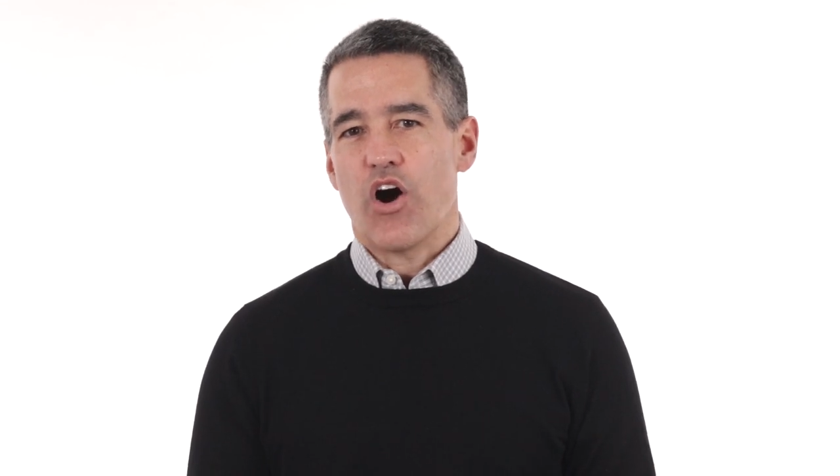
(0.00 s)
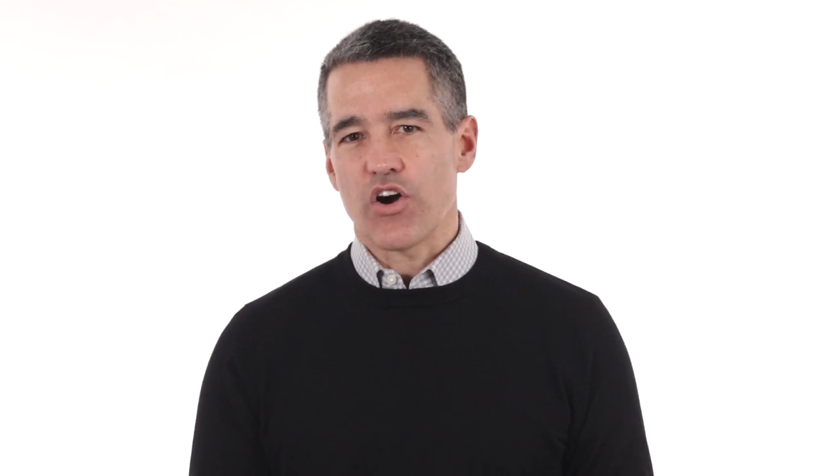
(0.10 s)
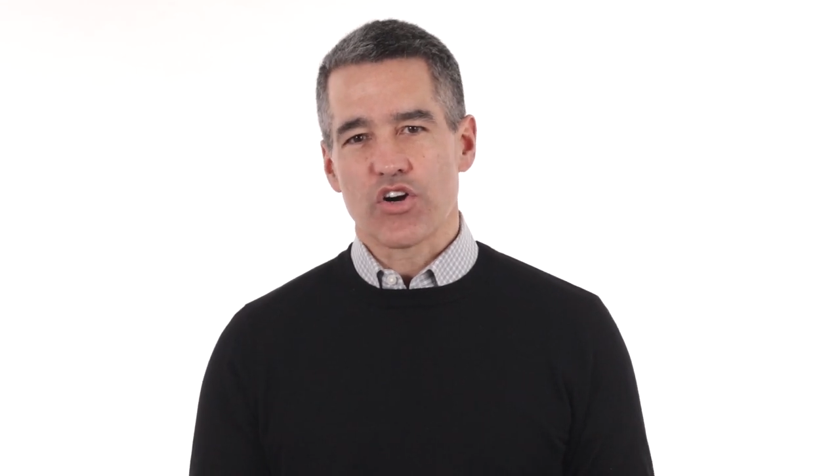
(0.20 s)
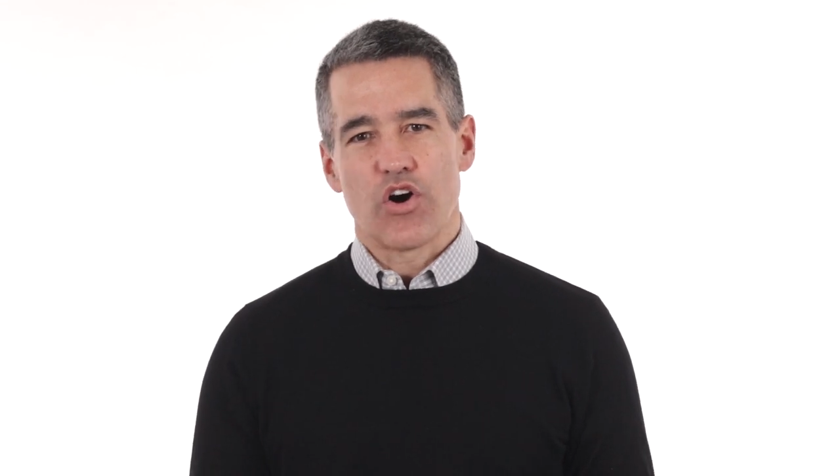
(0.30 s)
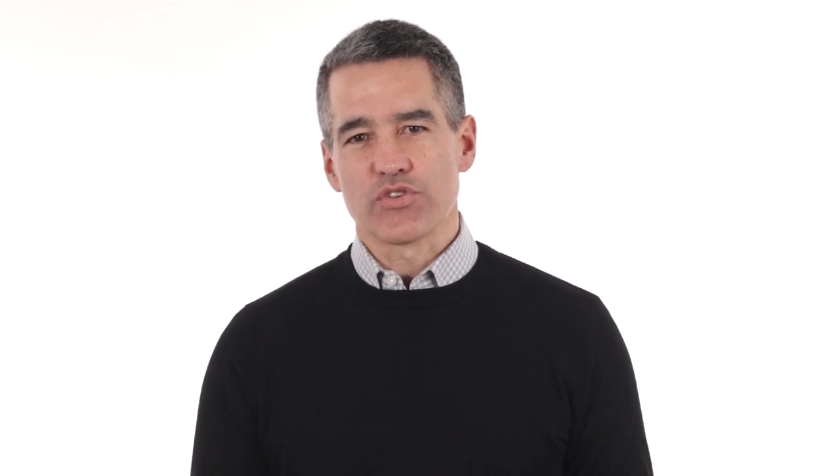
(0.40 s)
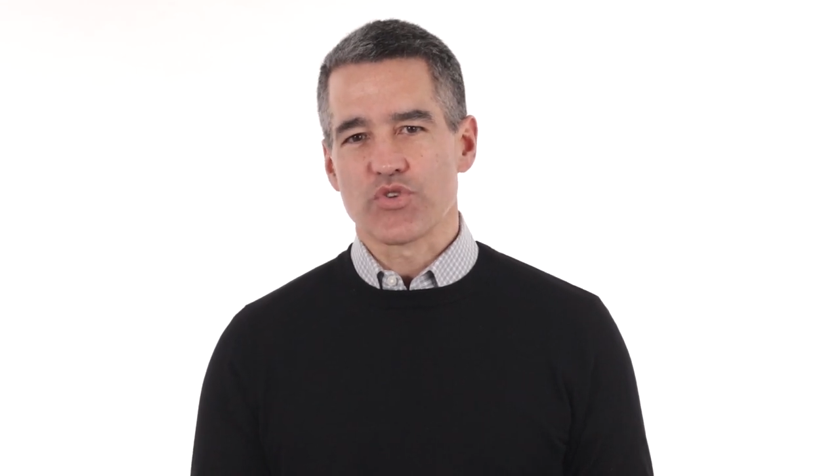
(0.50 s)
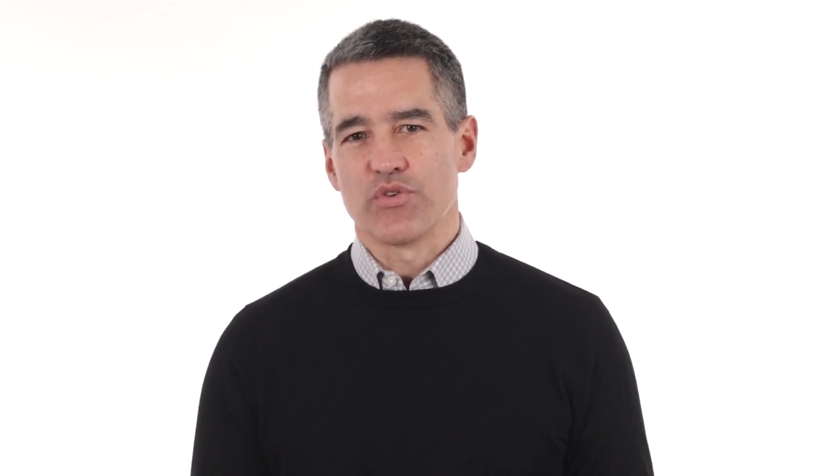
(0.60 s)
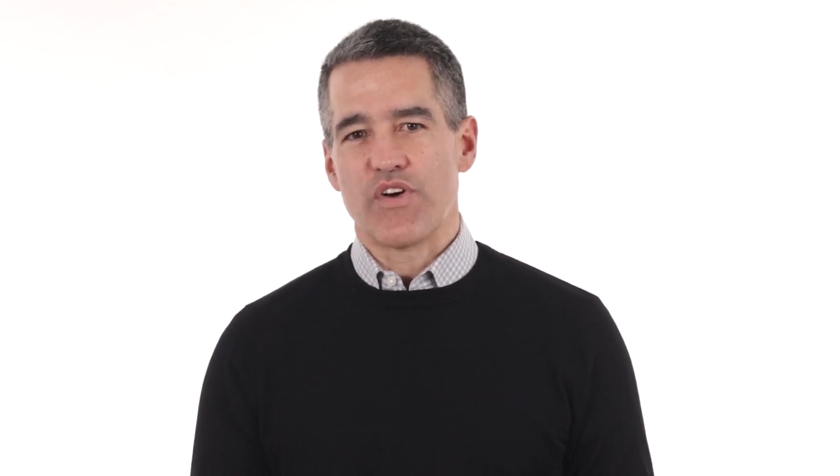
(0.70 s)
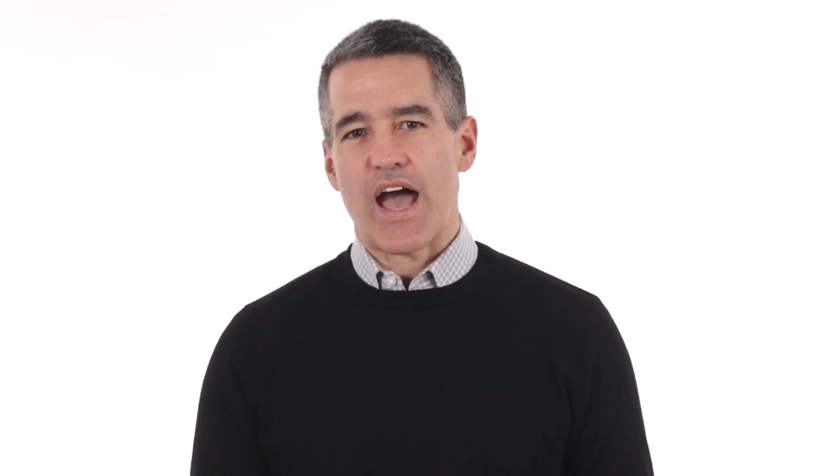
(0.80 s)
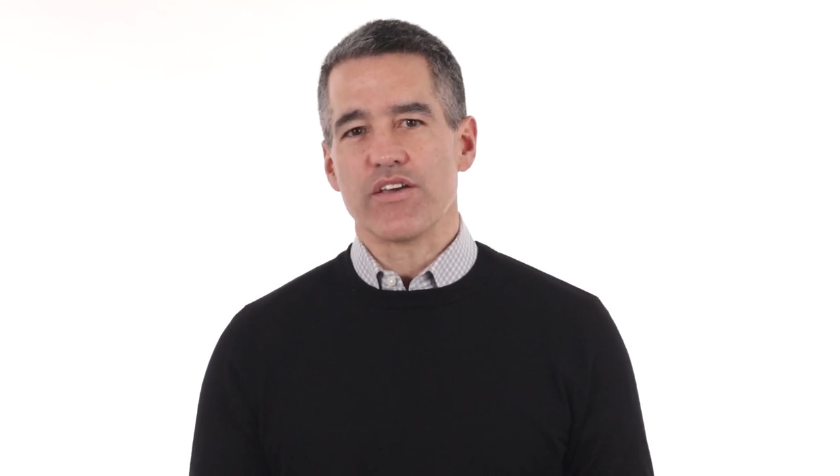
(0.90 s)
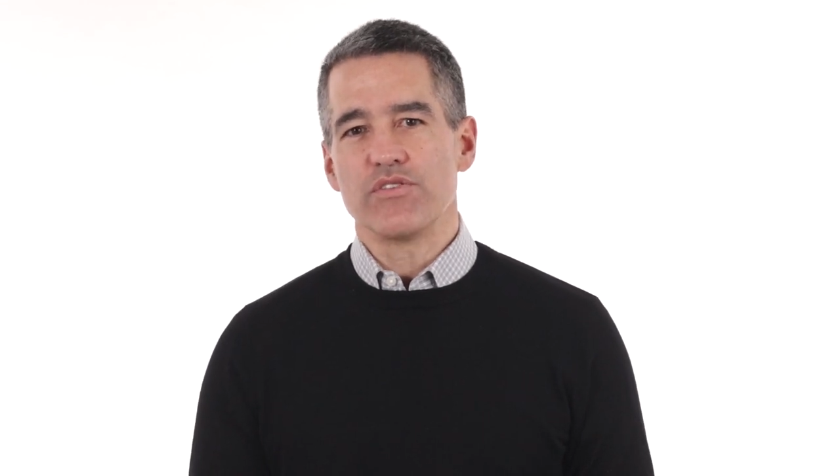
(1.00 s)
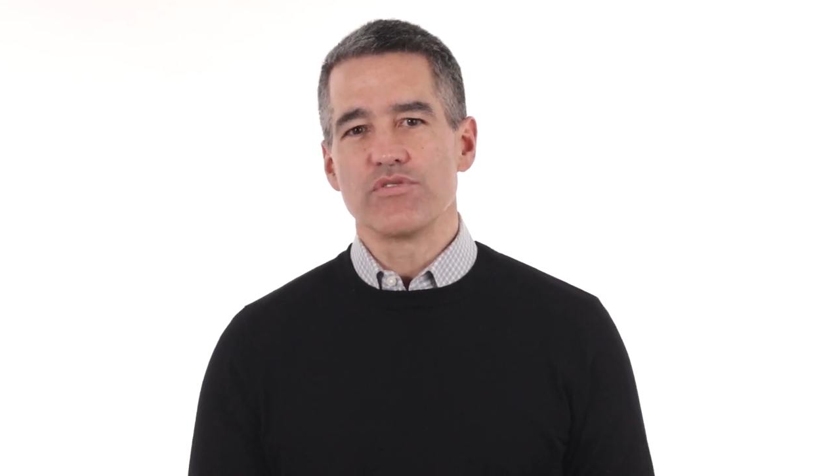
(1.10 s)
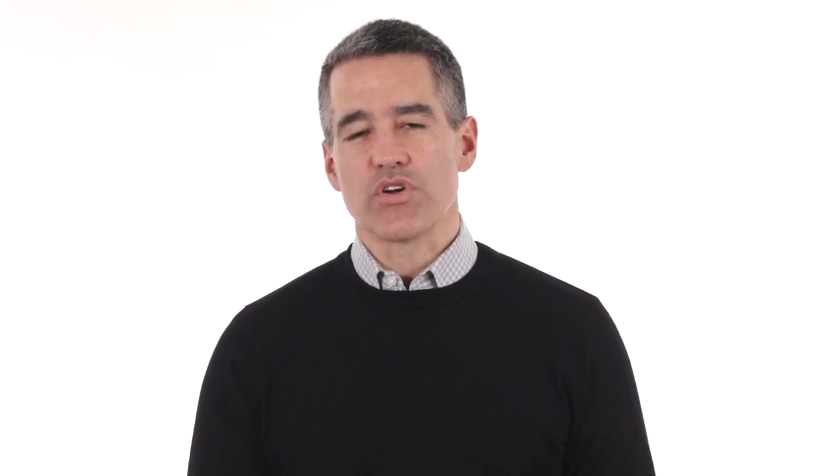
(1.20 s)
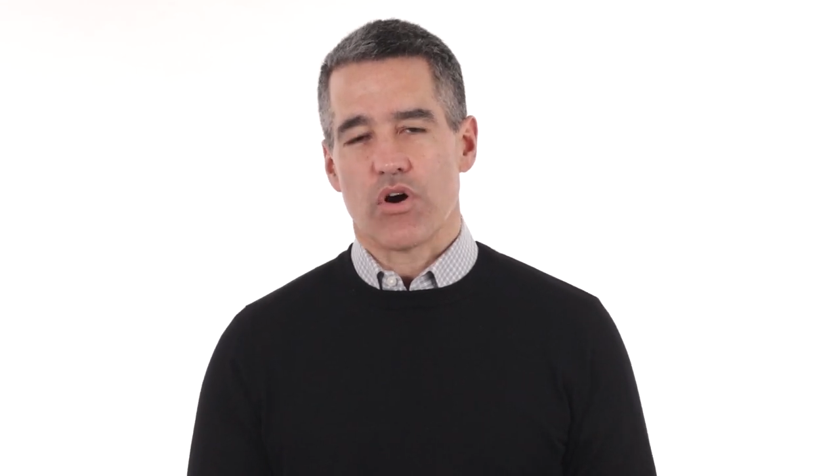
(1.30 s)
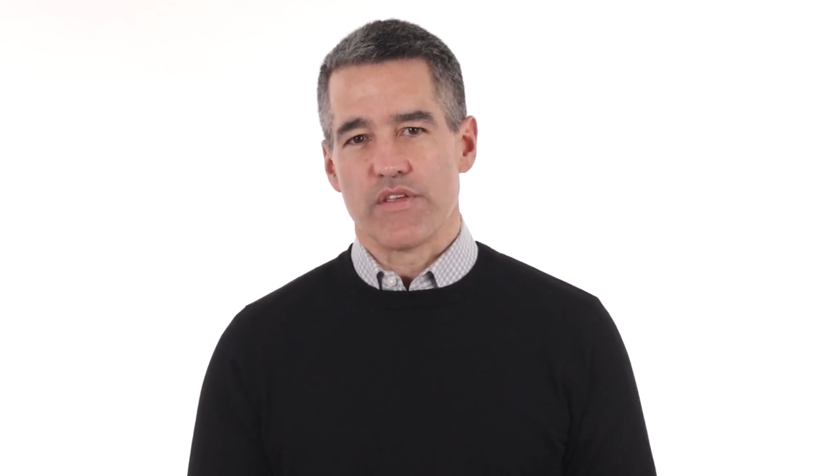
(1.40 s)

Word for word: Our cultural values are